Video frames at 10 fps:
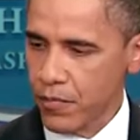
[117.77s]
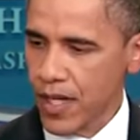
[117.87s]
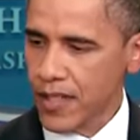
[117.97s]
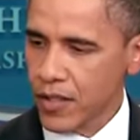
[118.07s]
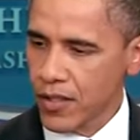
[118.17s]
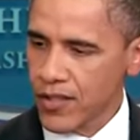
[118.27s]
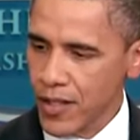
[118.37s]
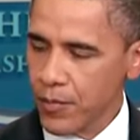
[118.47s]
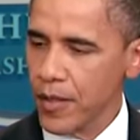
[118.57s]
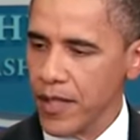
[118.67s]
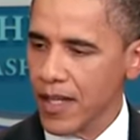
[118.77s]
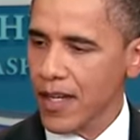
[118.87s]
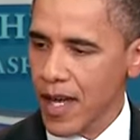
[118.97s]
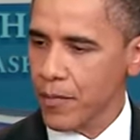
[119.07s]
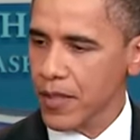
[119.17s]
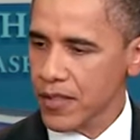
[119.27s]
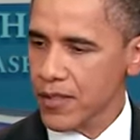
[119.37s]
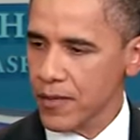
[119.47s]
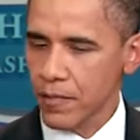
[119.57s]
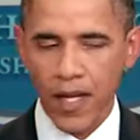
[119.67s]
but could simply be
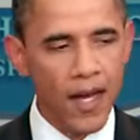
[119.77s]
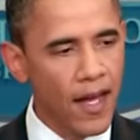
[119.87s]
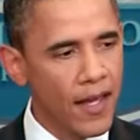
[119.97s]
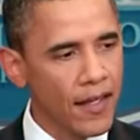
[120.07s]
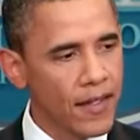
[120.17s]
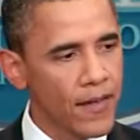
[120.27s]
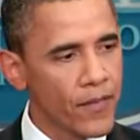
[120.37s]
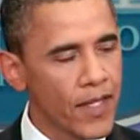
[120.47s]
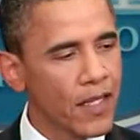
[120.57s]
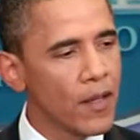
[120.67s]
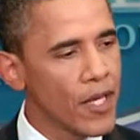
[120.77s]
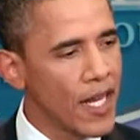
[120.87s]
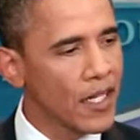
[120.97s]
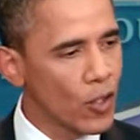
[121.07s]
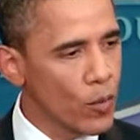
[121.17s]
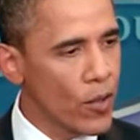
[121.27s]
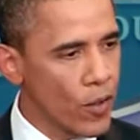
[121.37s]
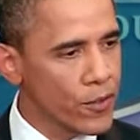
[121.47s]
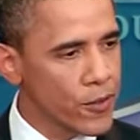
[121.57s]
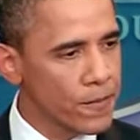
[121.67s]
accomplished by eliminating
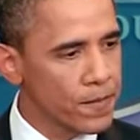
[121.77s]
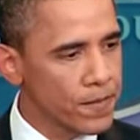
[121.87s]
loopholes,